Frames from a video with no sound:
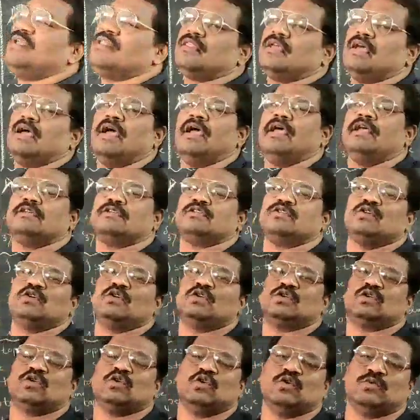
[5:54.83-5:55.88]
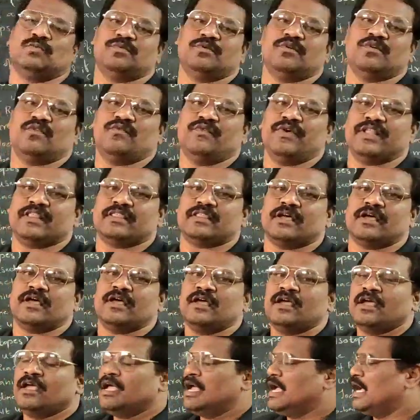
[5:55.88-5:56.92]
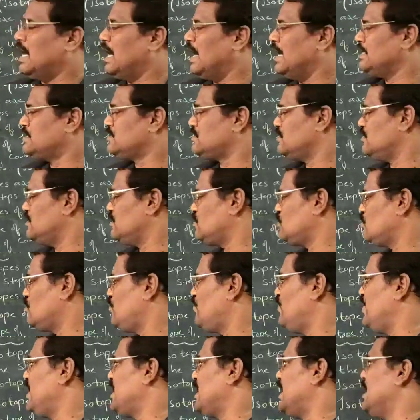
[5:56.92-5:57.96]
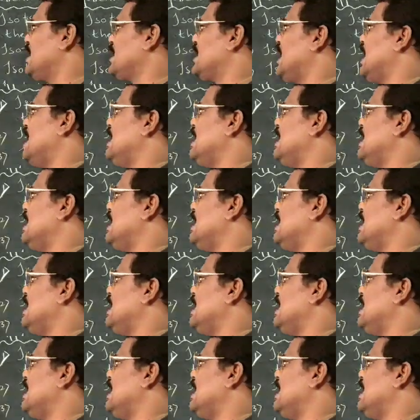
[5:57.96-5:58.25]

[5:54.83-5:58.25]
with isotope. With isotope, we can